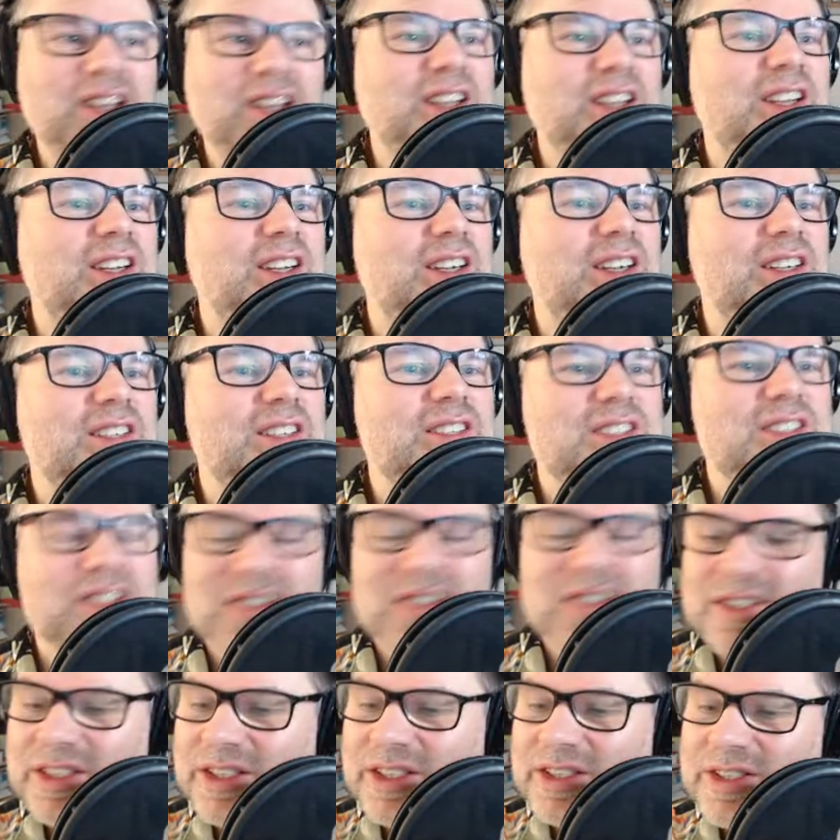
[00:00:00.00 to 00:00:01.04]
Here's
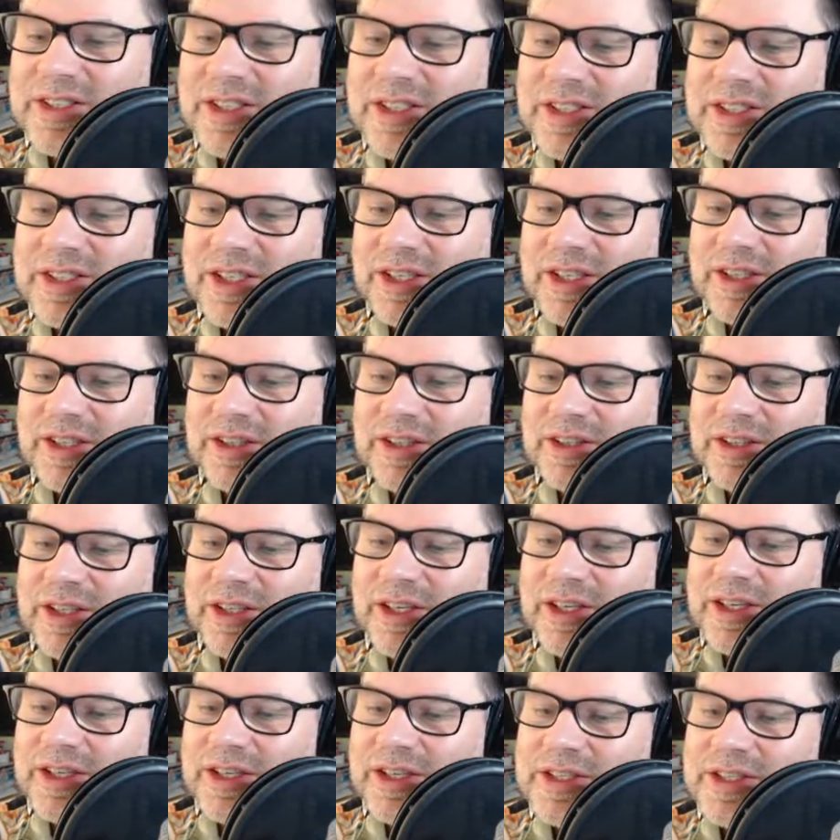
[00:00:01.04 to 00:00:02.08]
the sickle.
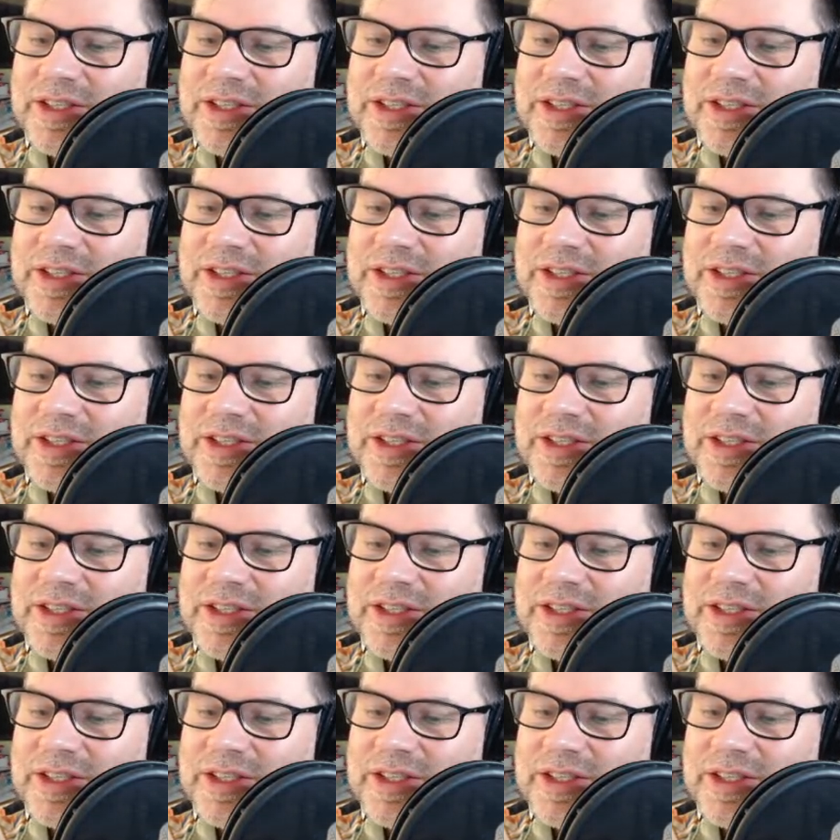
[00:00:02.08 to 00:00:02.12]
There's